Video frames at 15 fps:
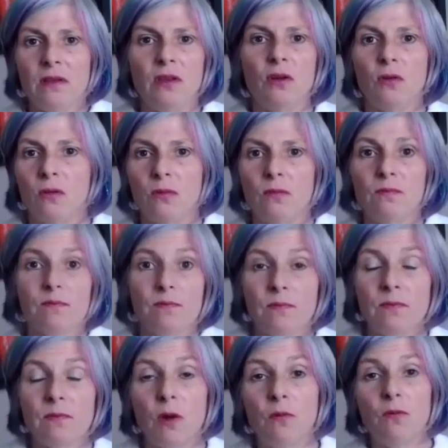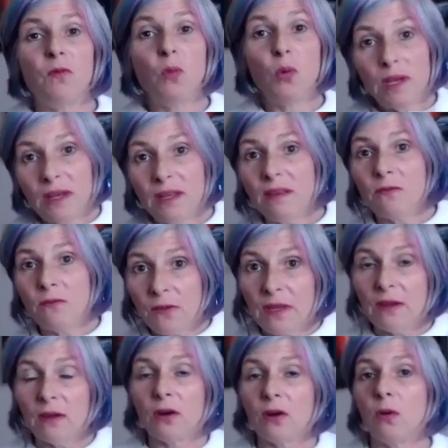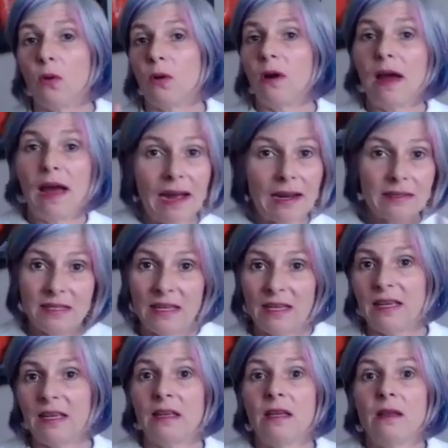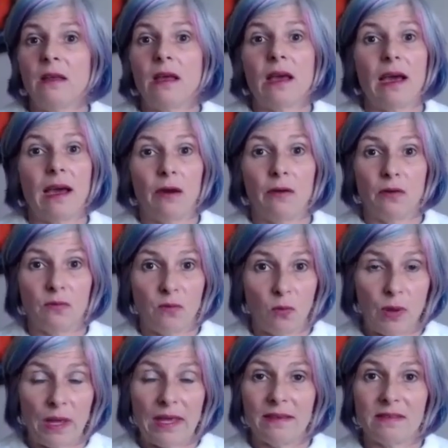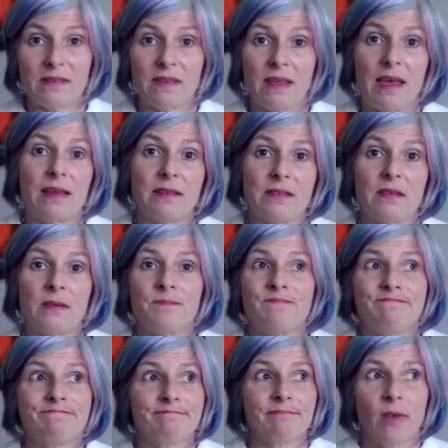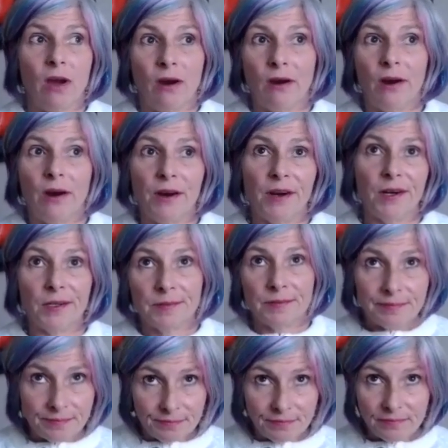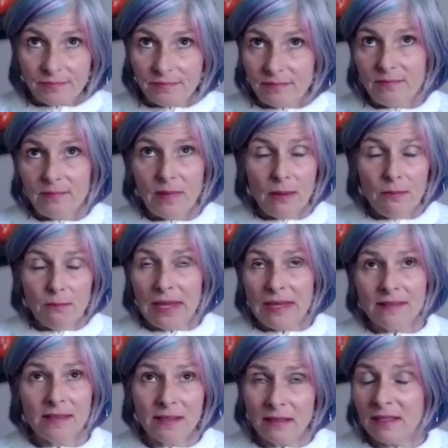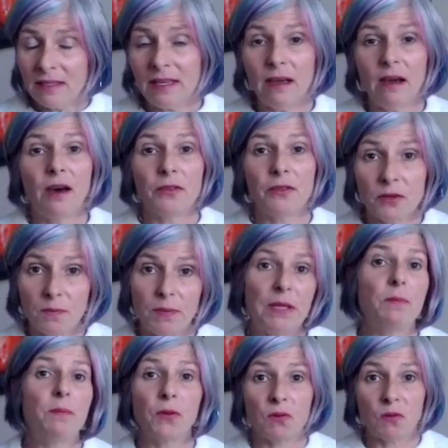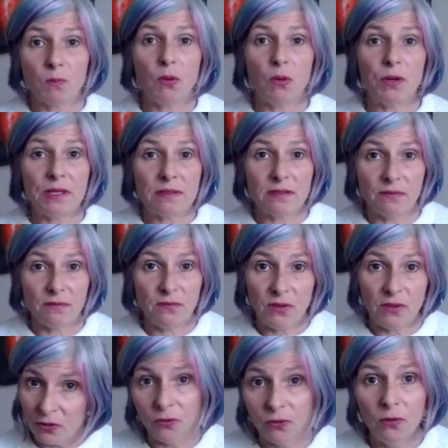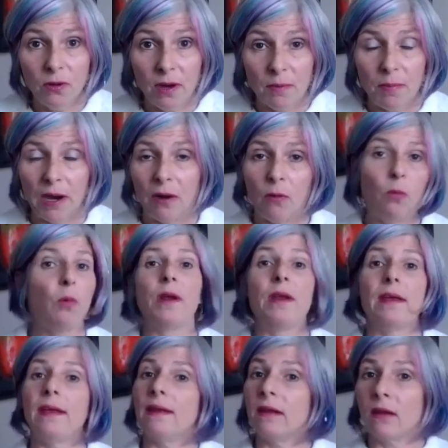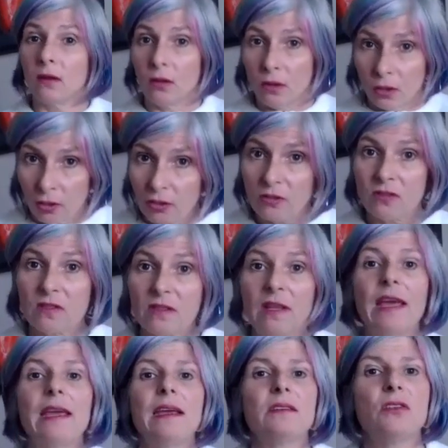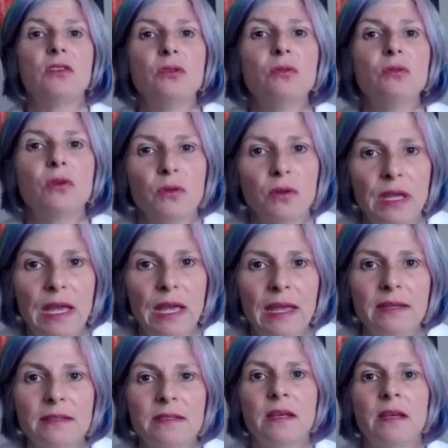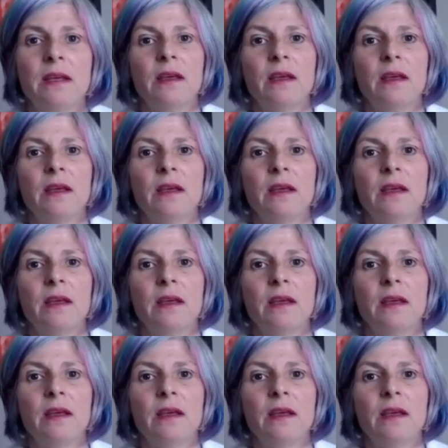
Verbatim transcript: you know avoiding fear or acting out of ways that are basically other people's points of view about what it looks like to create